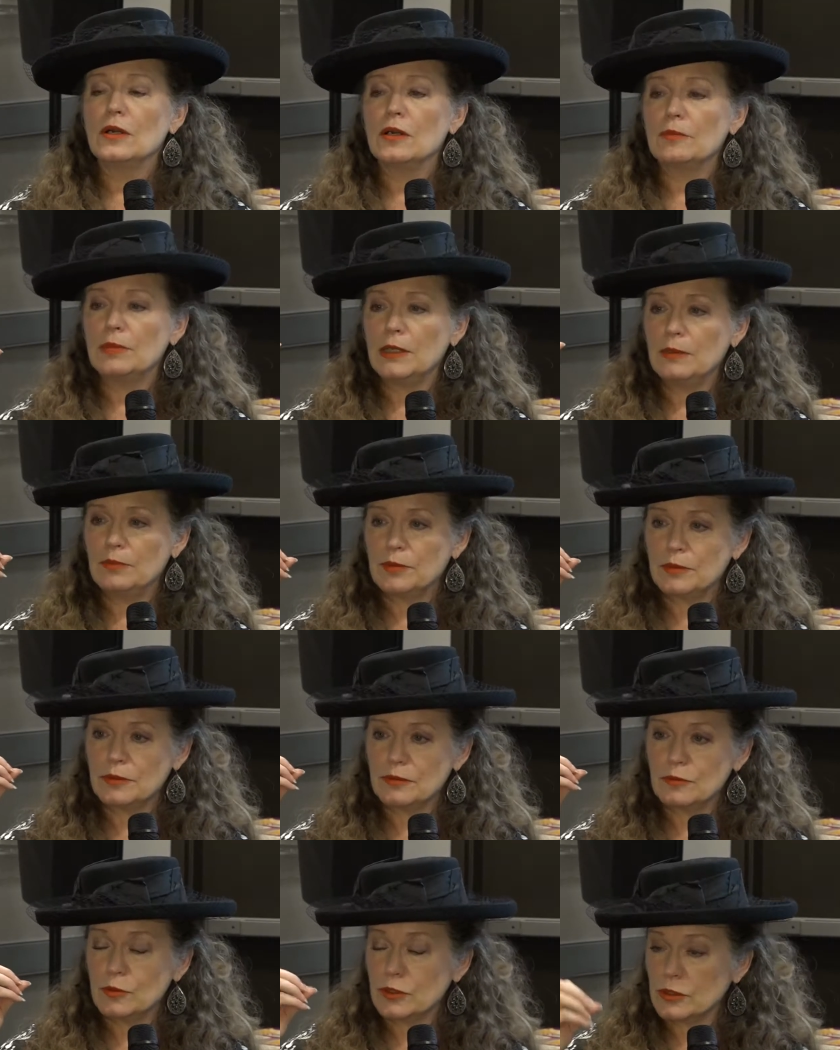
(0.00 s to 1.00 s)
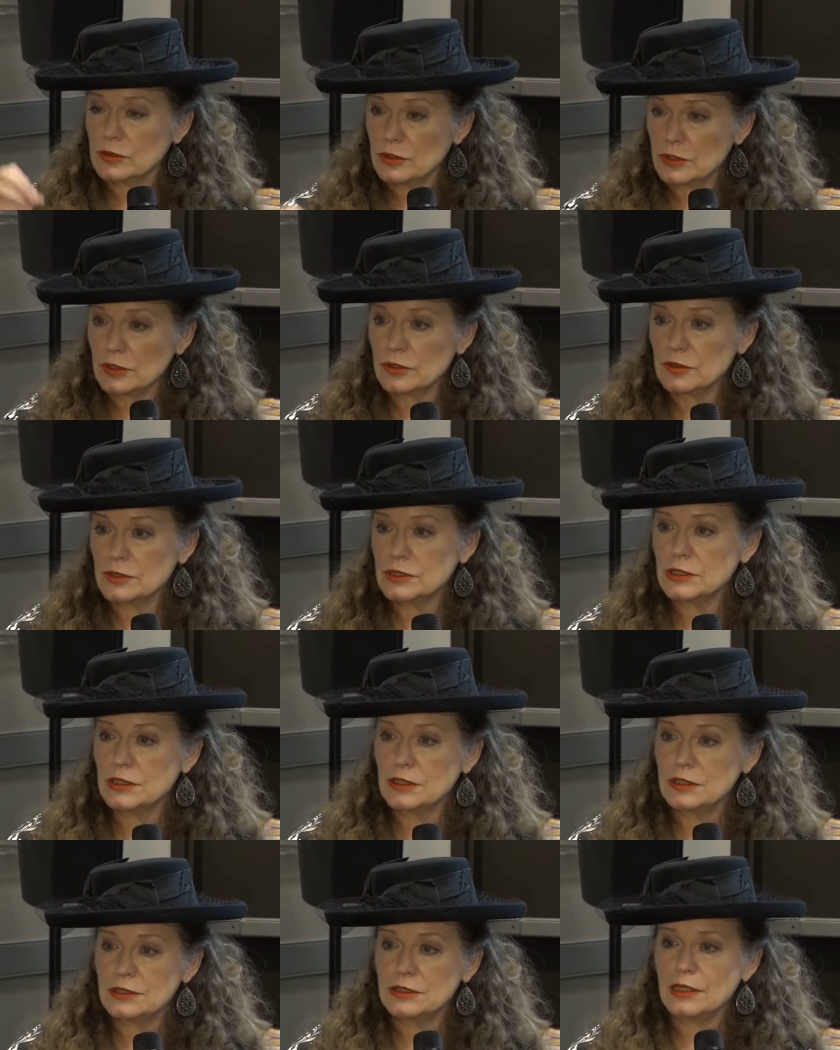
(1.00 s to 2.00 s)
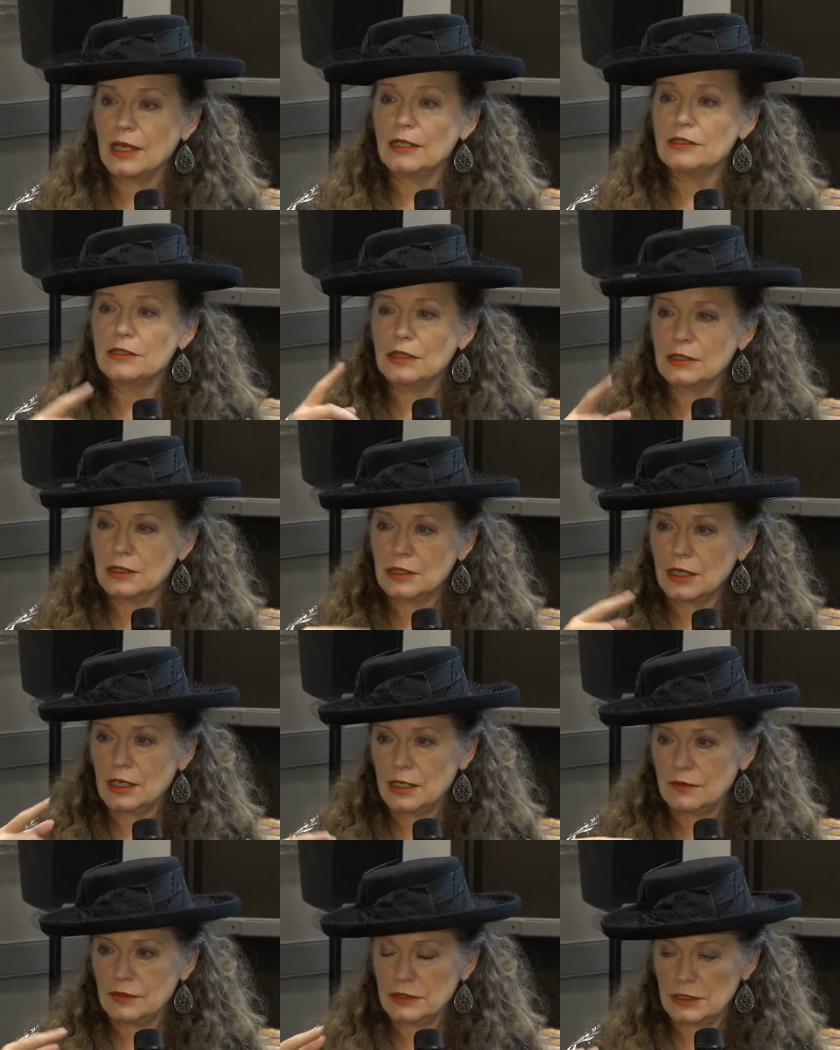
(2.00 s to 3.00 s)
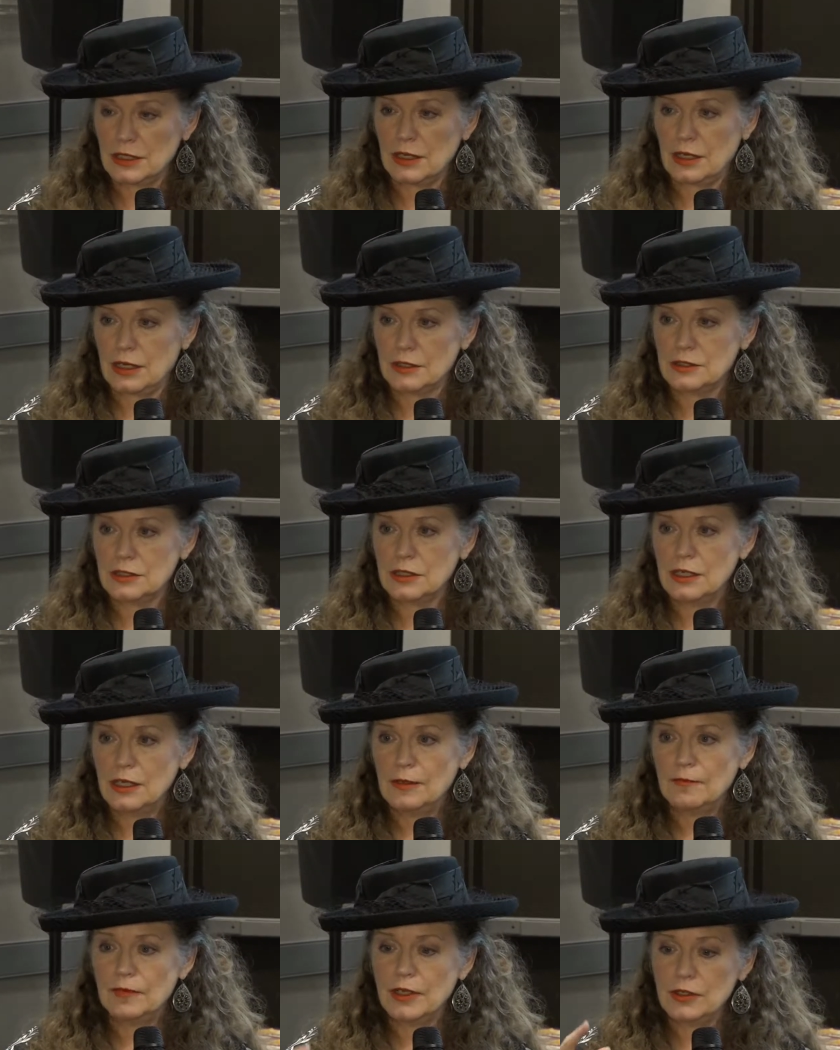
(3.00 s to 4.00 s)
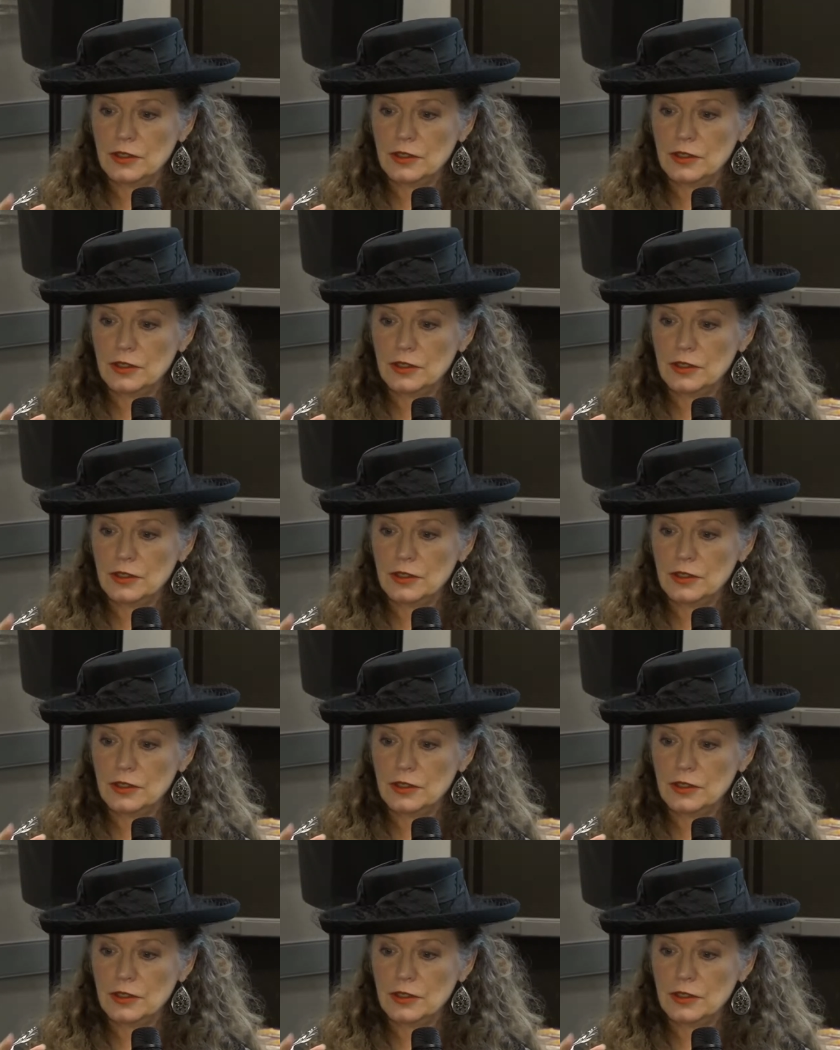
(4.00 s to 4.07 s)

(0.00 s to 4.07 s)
or people, word curses. That's the kind of attacks that